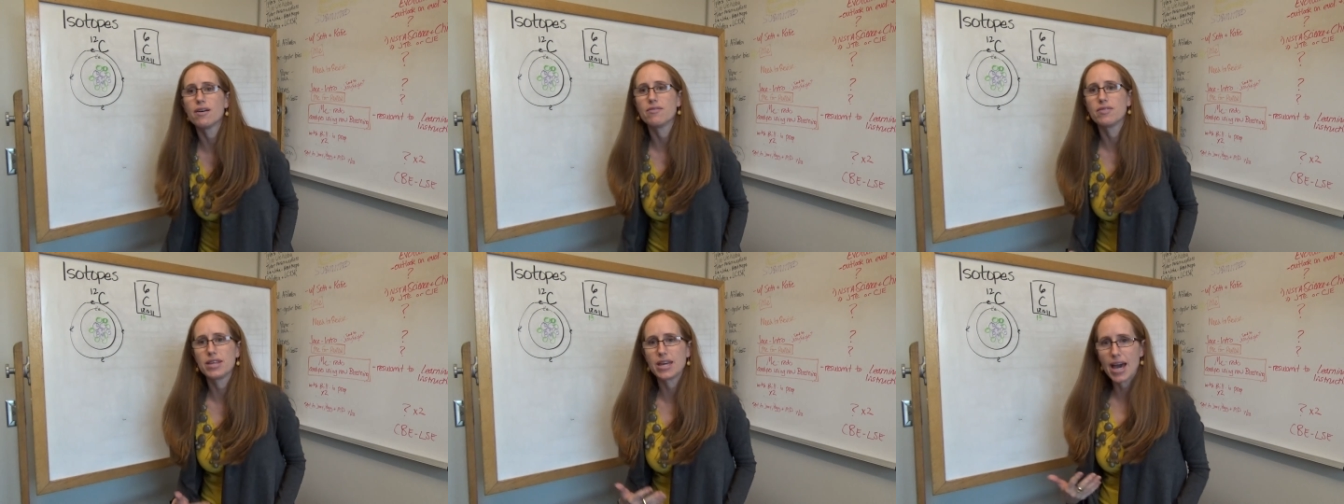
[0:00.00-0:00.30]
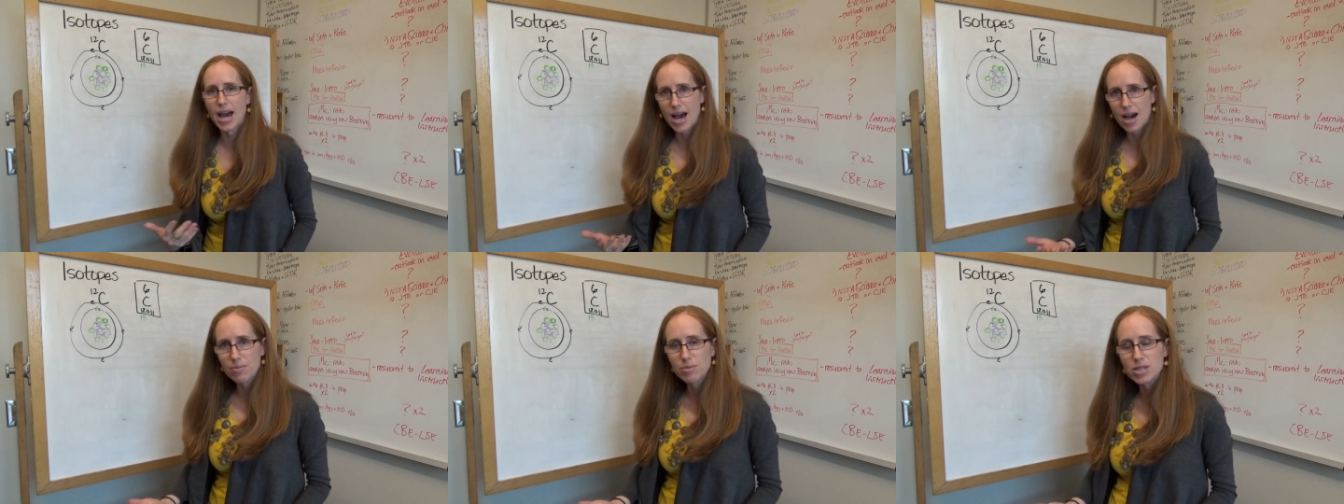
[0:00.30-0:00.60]
of
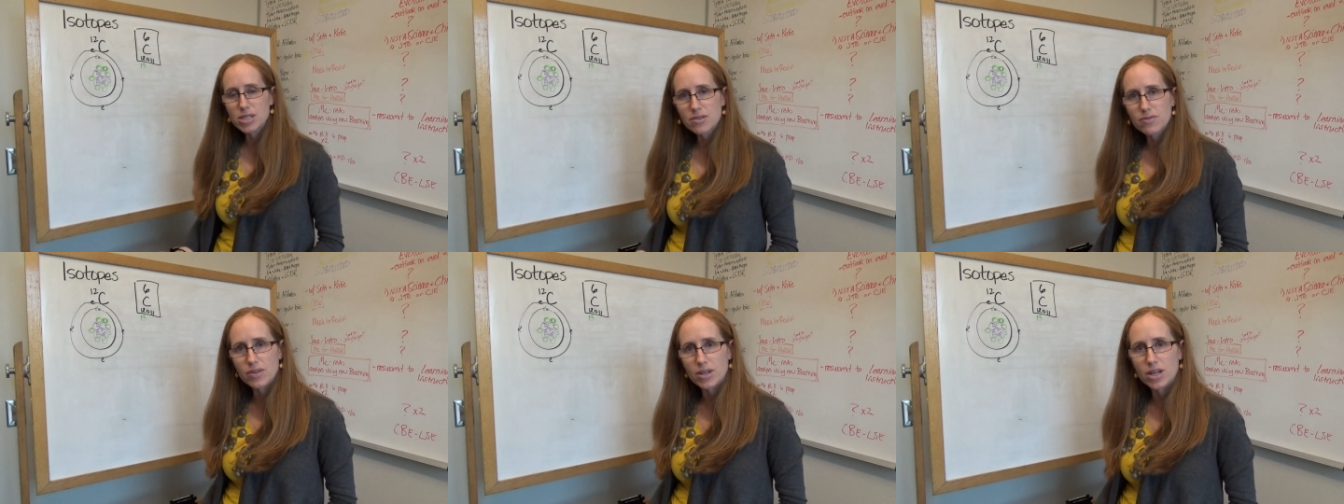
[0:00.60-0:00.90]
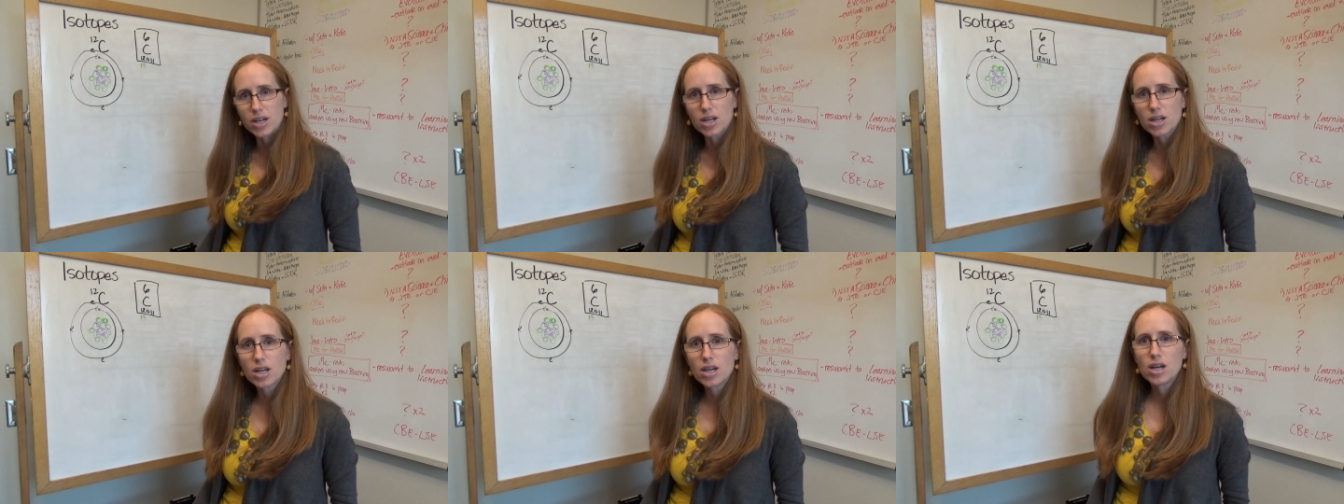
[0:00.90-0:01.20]
the
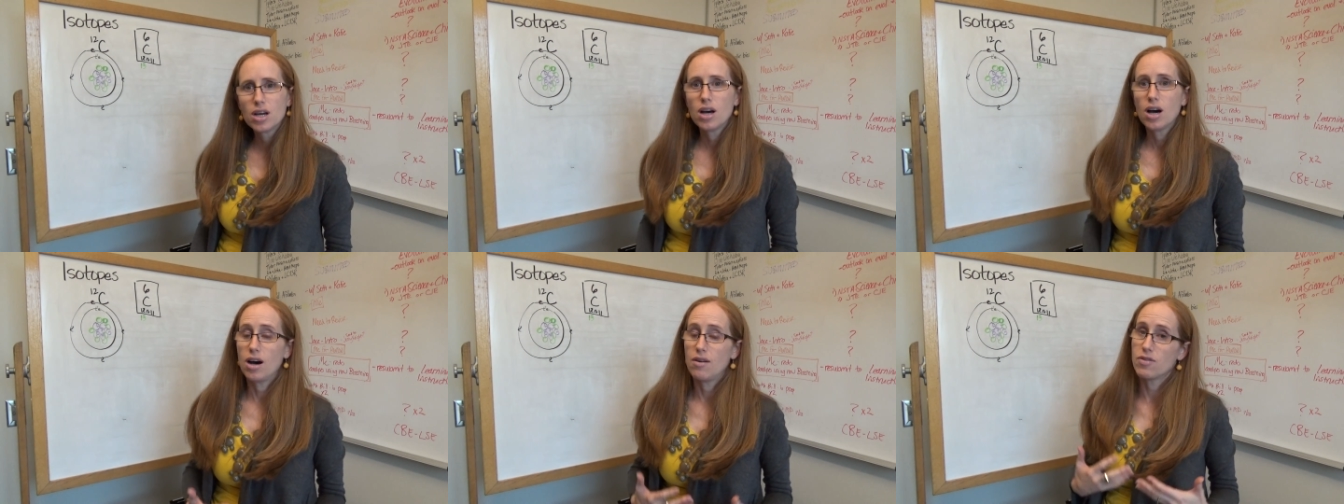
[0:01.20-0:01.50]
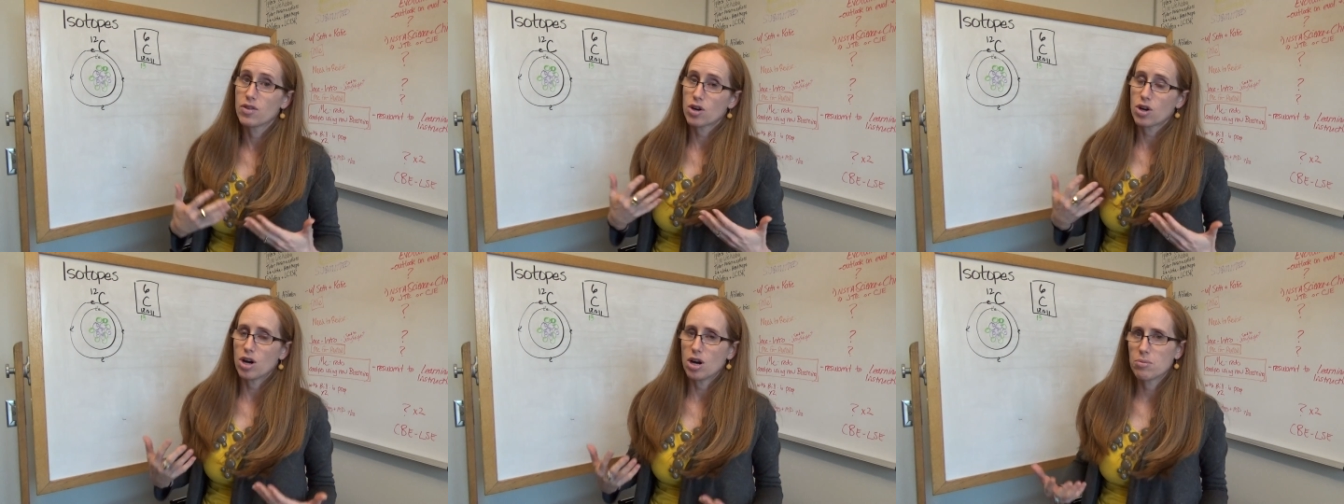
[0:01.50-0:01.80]
atmosphere
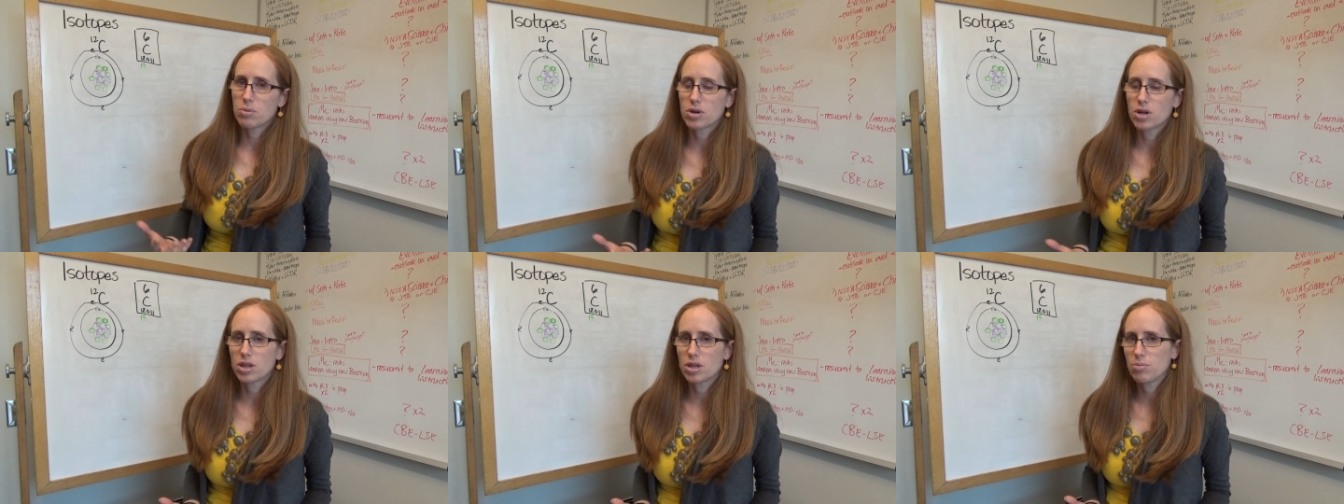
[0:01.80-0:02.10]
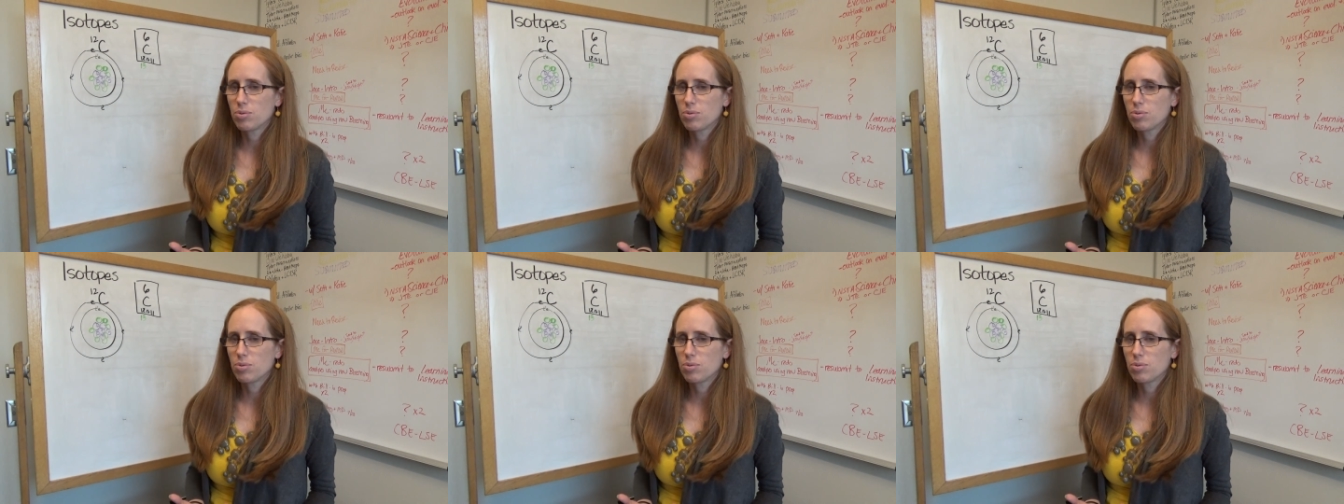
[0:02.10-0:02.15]
of the carbon on